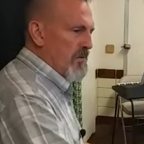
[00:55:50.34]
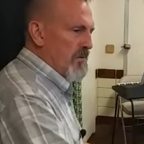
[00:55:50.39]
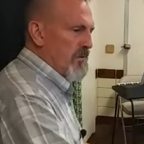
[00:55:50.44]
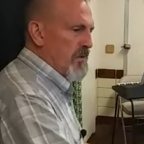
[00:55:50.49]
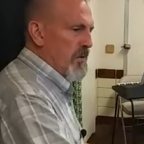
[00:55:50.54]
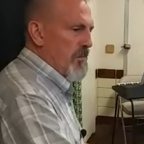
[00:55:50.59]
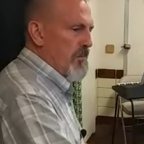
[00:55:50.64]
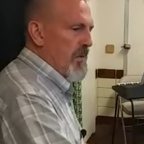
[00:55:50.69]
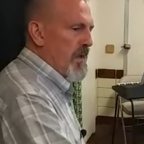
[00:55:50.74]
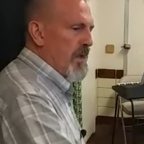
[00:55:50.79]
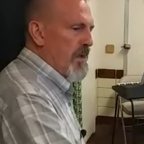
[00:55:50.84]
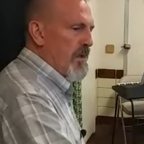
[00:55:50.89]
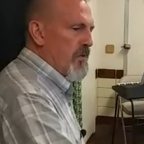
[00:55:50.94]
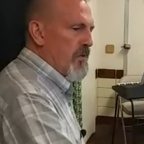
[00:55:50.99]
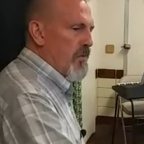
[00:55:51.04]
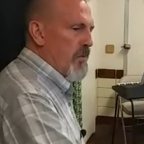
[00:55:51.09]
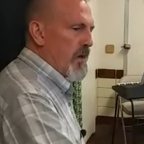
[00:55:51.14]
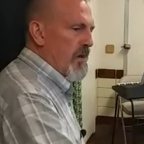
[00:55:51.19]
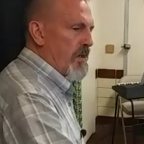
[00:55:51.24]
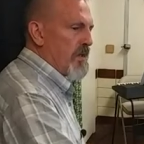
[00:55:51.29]
to
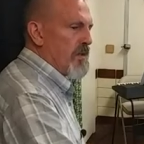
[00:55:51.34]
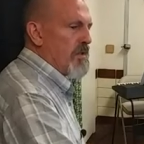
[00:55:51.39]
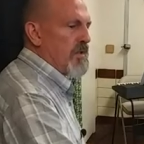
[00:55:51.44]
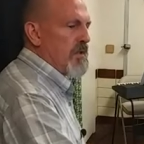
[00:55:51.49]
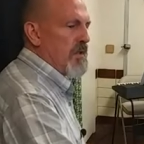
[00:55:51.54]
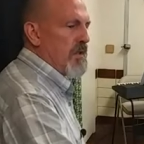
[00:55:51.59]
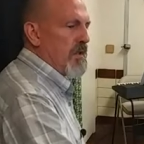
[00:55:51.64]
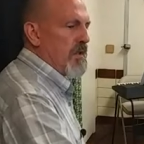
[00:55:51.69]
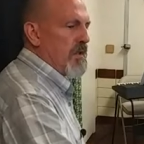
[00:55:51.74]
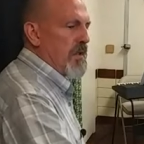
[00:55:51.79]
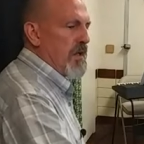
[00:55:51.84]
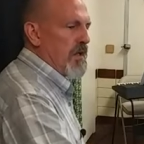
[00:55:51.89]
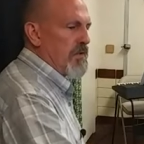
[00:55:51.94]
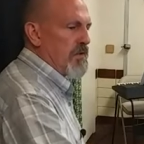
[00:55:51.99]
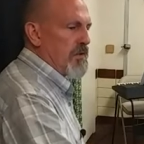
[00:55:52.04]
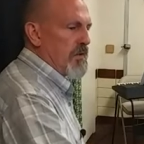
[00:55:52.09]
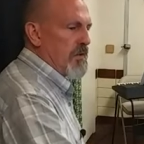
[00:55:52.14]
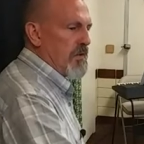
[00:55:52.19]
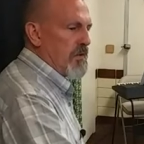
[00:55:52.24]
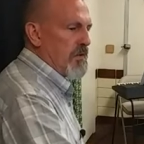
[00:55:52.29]
make
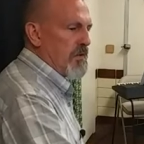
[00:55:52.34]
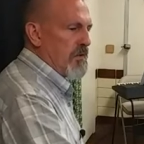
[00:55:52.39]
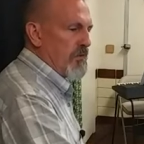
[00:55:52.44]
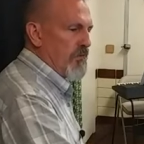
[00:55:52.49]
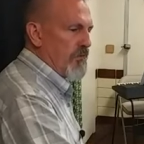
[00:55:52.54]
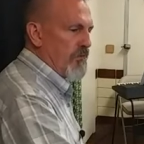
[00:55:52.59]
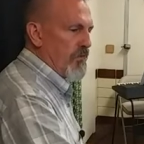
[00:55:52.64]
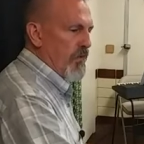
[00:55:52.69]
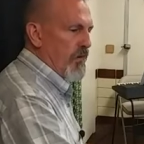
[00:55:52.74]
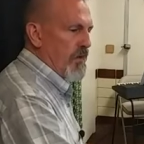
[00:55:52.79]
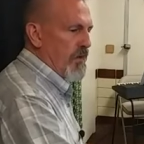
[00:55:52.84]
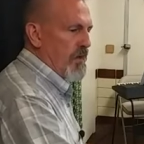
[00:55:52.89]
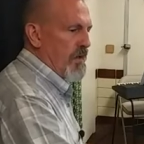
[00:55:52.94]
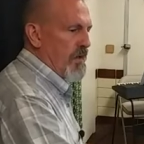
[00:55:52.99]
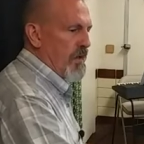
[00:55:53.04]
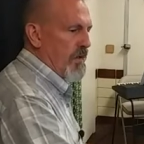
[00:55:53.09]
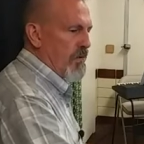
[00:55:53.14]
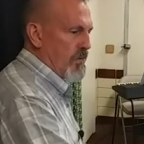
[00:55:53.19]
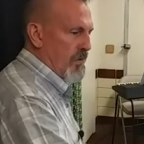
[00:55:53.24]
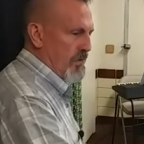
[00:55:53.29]
reconciliation for
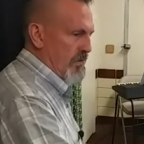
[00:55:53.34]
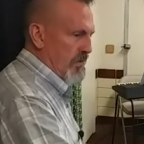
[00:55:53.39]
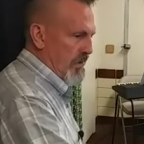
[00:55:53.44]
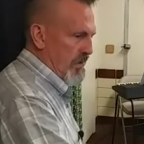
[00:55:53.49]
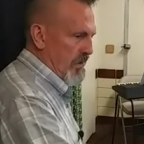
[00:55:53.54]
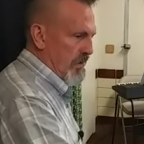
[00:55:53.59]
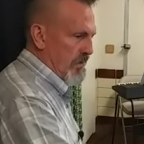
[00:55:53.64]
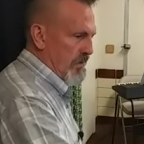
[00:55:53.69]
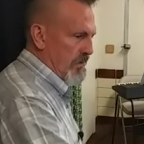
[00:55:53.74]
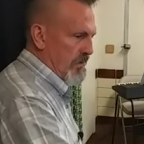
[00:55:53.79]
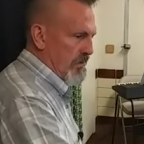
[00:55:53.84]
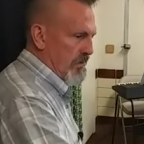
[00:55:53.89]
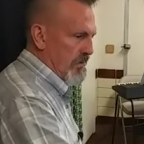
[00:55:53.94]
iniquity.